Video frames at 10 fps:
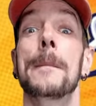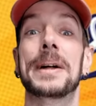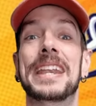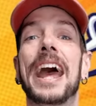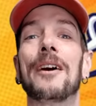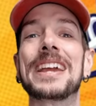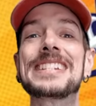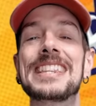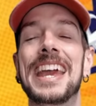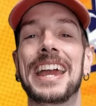now,
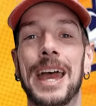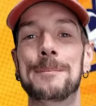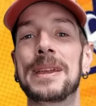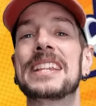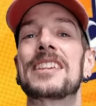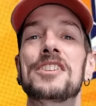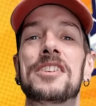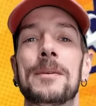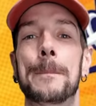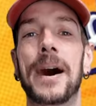Into the A M means that you
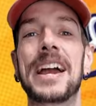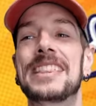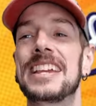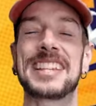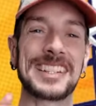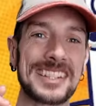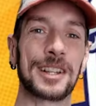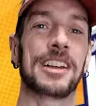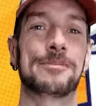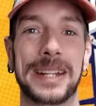can buy these and
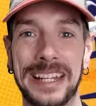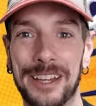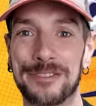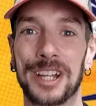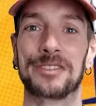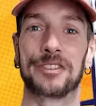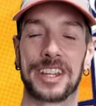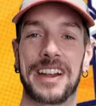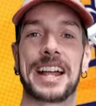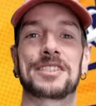still have money left over for
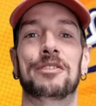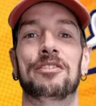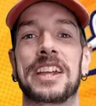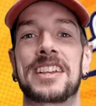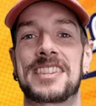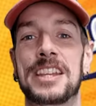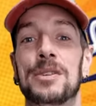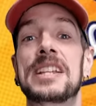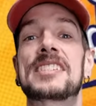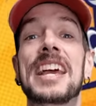your action figures. They're
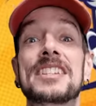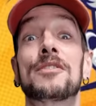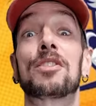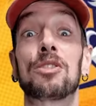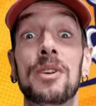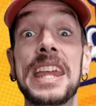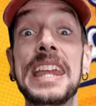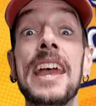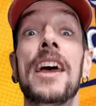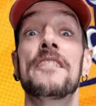doing sets of
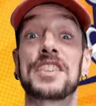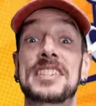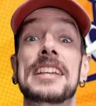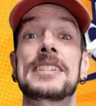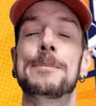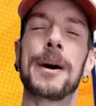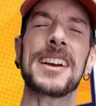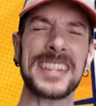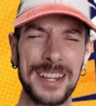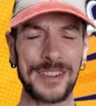three for sixty
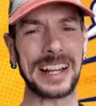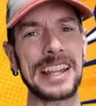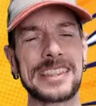bucks, and if you click